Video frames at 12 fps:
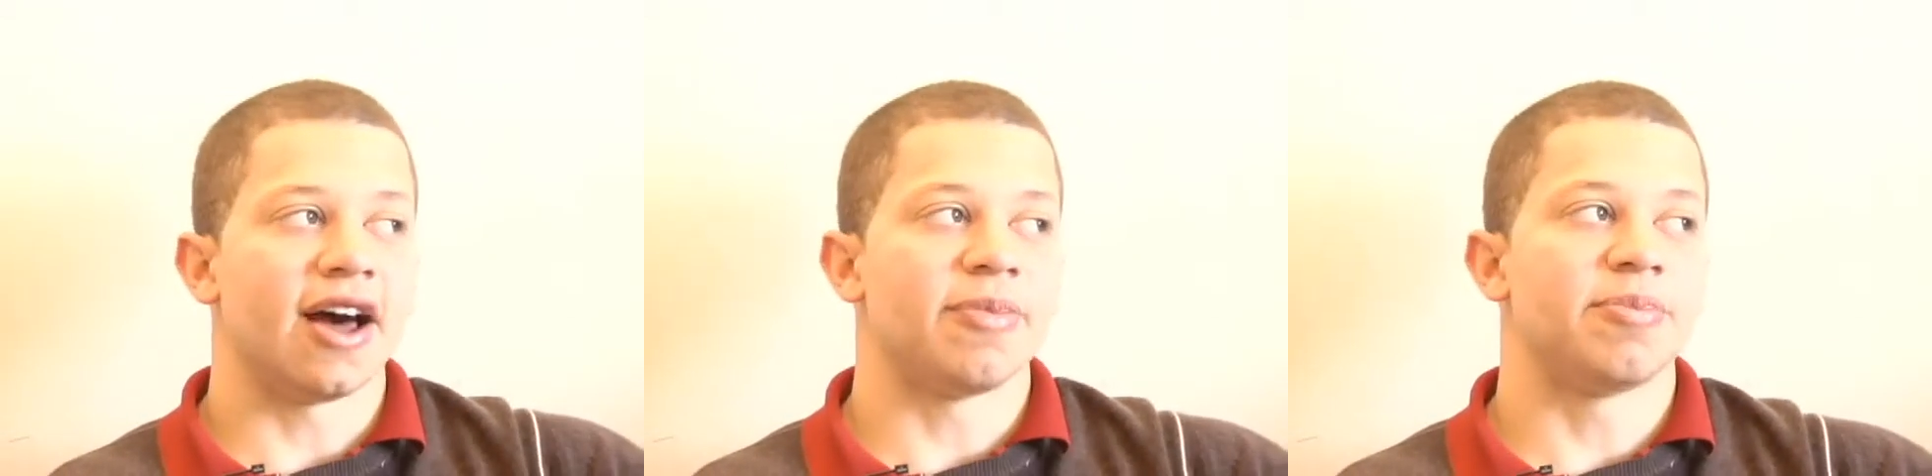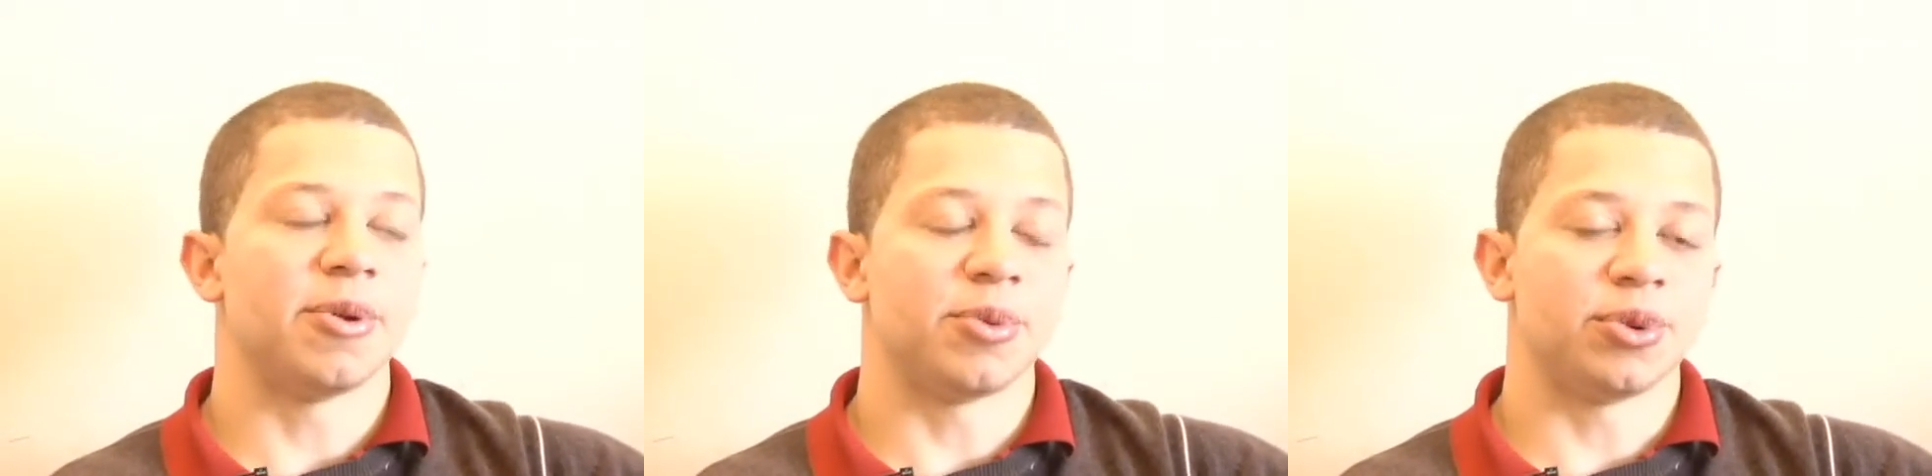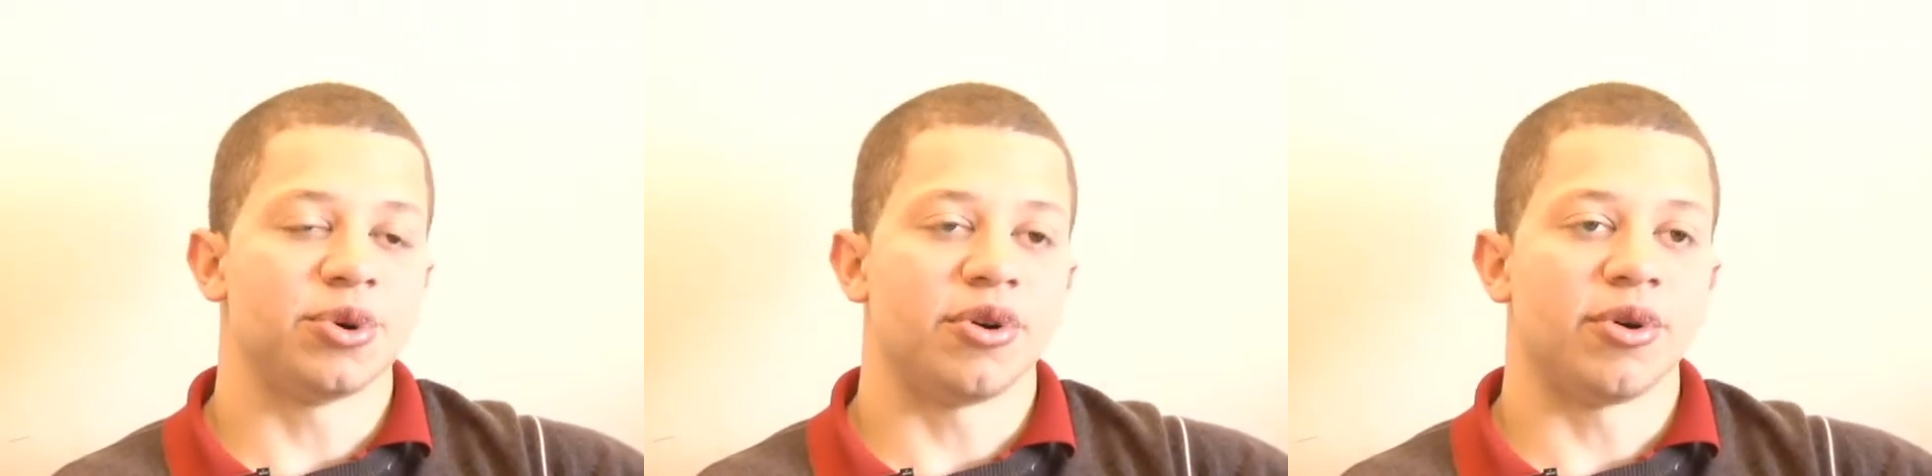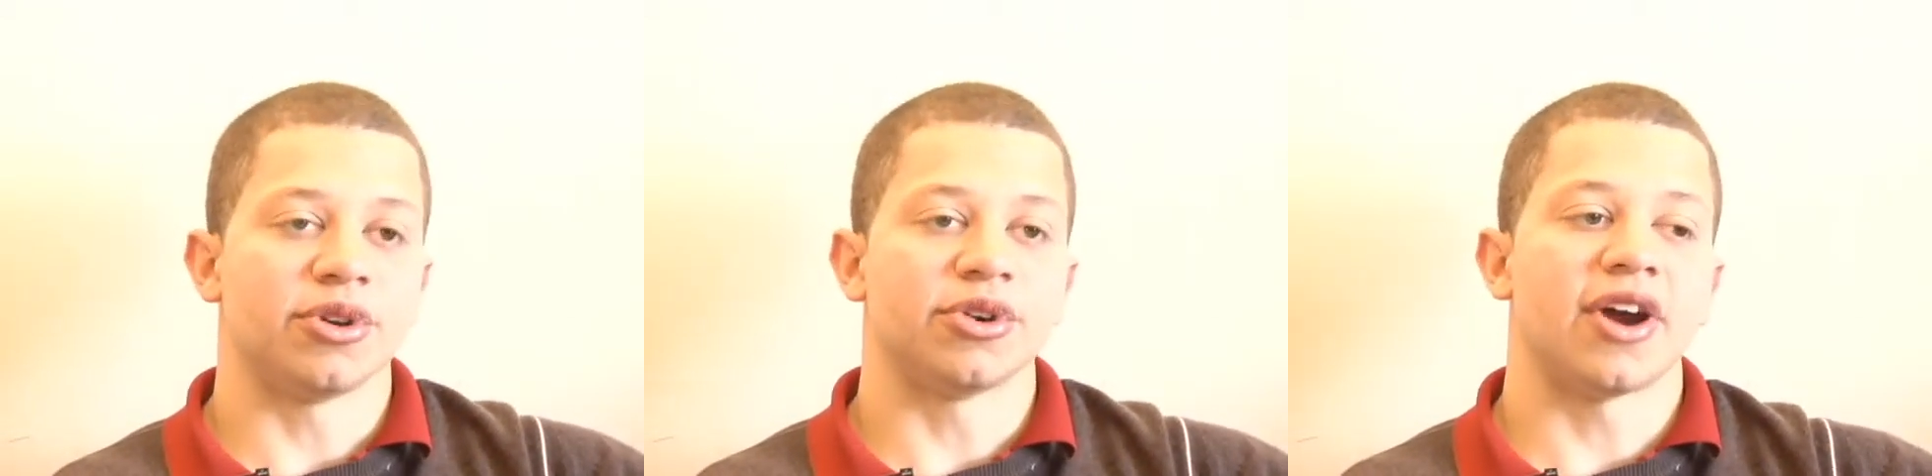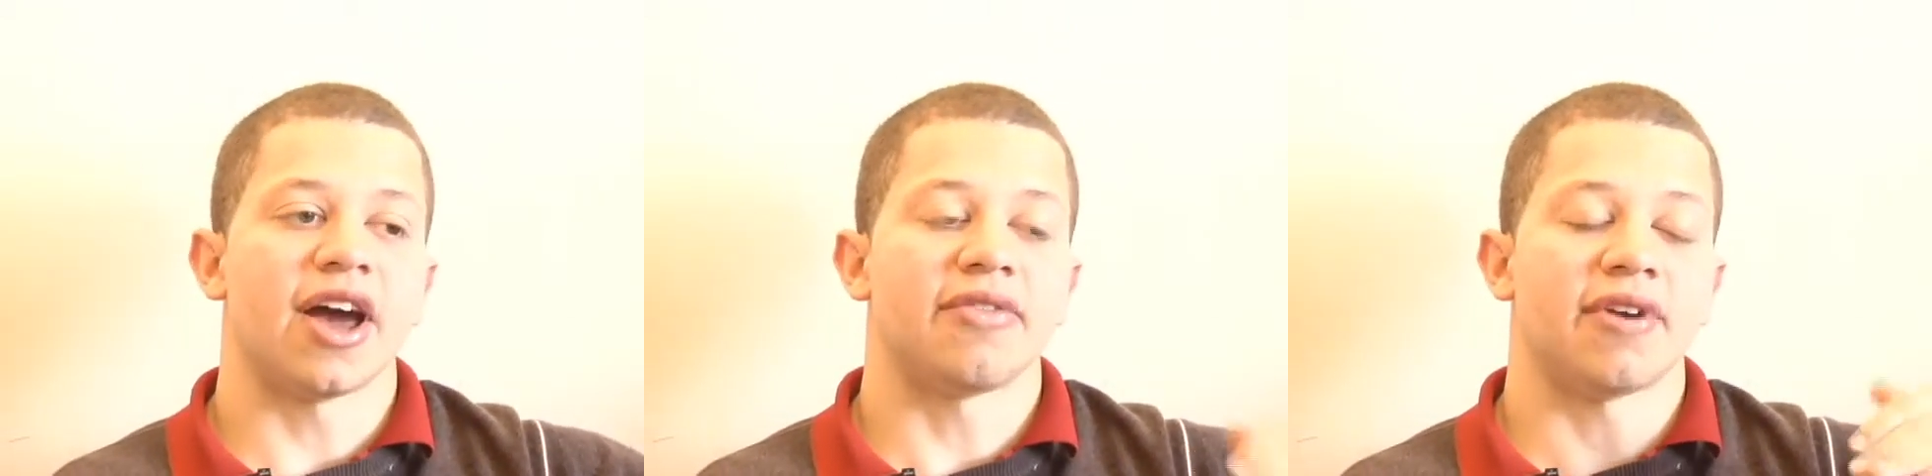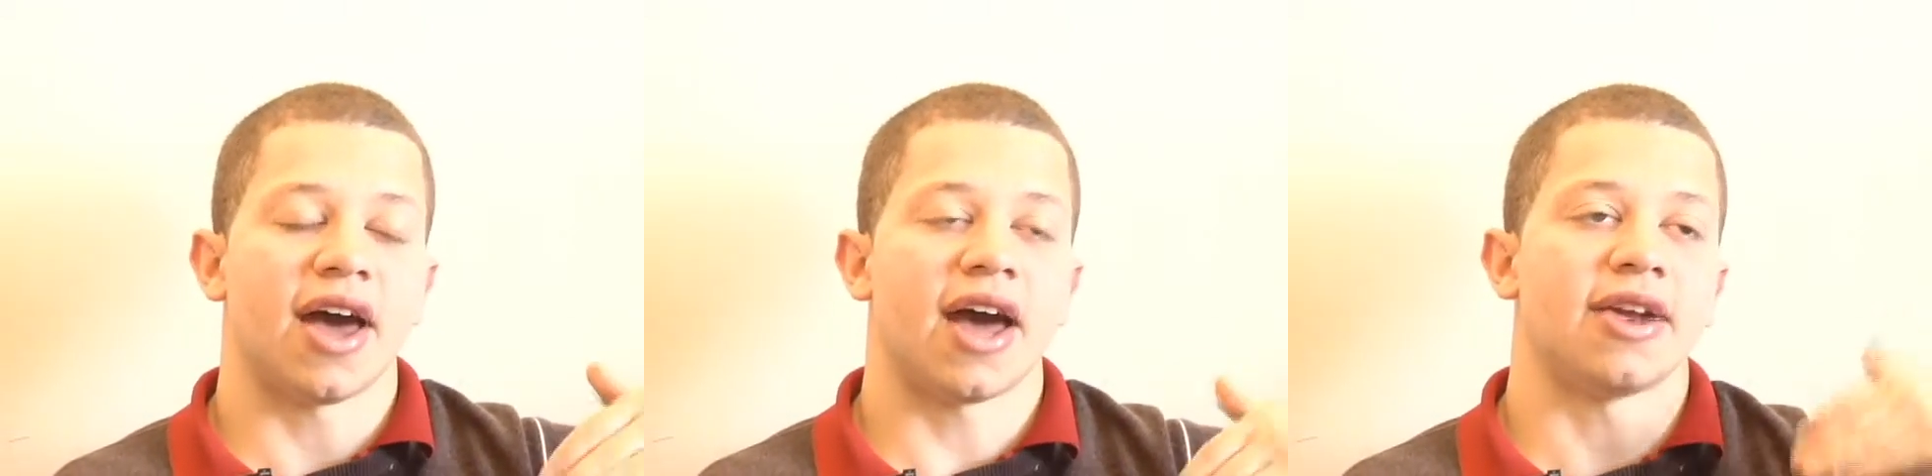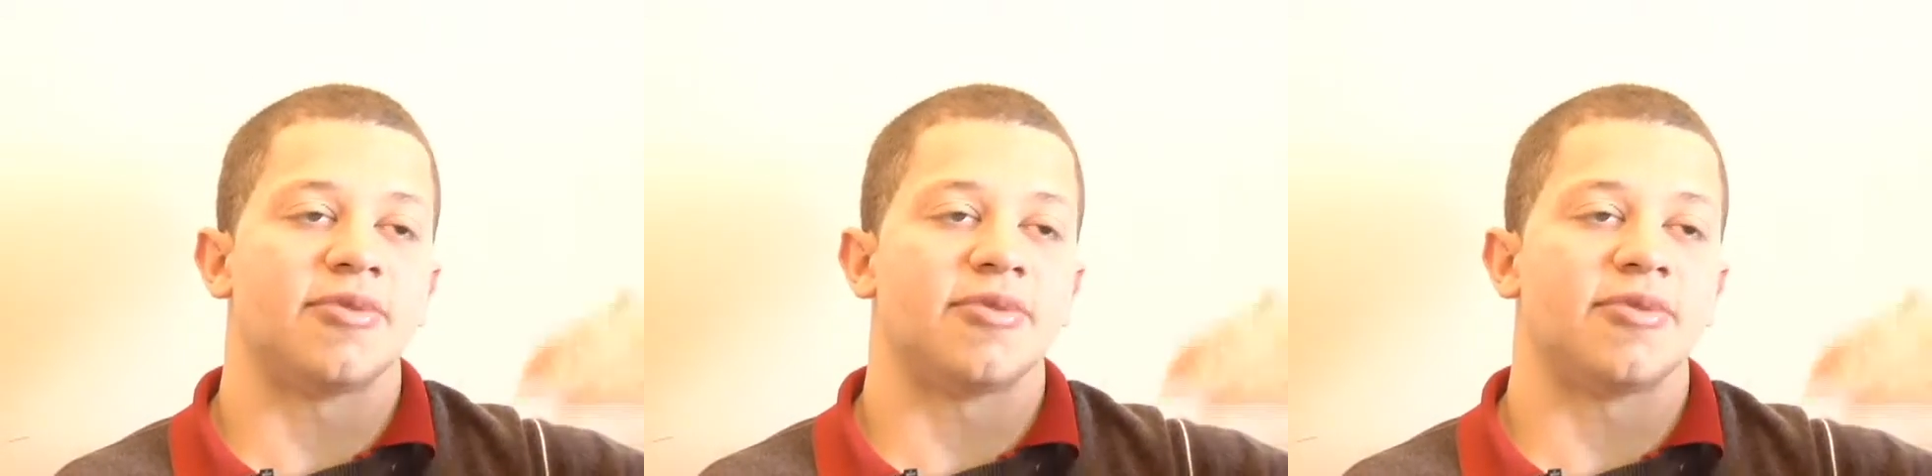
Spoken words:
people who are older have had